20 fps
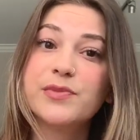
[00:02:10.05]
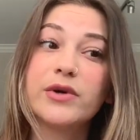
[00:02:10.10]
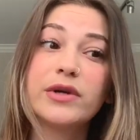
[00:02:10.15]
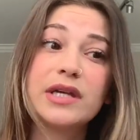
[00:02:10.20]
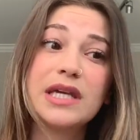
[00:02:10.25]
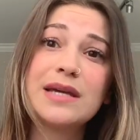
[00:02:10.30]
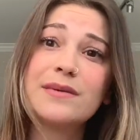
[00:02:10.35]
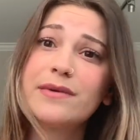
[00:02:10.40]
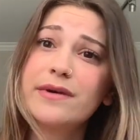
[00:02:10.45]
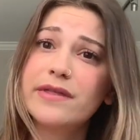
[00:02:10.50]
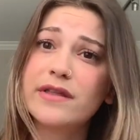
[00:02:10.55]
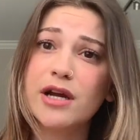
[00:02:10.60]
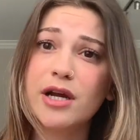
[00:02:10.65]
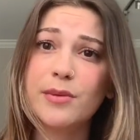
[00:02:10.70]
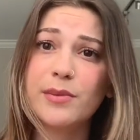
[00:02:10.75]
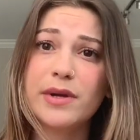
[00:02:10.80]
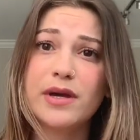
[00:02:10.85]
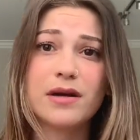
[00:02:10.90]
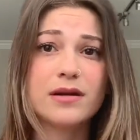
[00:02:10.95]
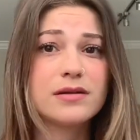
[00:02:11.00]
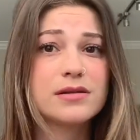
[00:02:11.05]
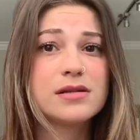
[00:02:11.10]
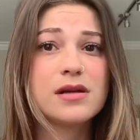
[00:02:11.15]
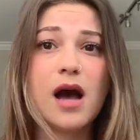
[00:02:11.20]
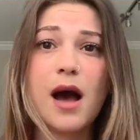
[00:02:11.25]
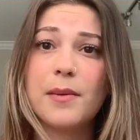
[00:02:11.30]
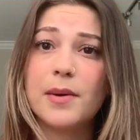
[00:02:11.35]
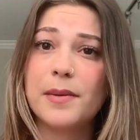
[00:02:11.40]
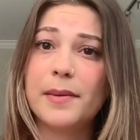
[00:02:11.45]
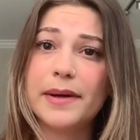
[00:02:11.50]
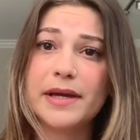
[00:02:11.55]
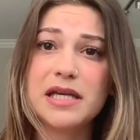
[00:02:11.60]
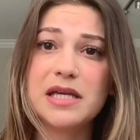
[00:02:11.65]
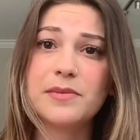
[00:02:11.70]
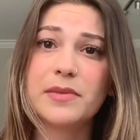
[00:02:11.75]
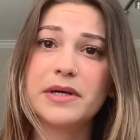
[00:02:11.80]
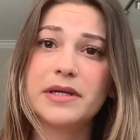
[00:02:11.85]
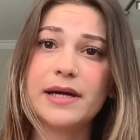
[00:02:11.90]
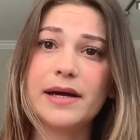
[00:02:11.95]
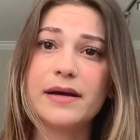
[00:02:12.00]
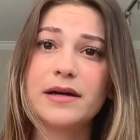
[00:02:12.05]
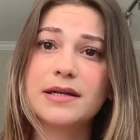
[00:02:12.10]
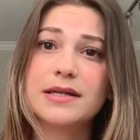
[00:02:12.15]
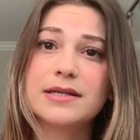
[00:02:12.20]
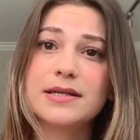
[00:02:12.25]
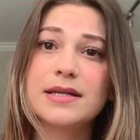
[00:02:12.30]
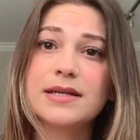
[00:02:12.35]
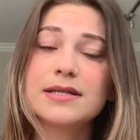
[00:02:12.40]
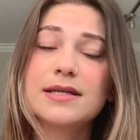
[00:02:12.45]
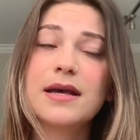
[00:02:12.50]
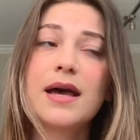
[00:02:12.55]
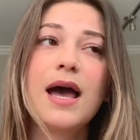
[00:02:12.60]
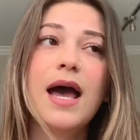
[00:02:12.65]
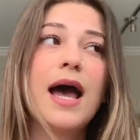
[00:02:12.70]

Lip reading: but chemotherapy on top of my hemodialysis,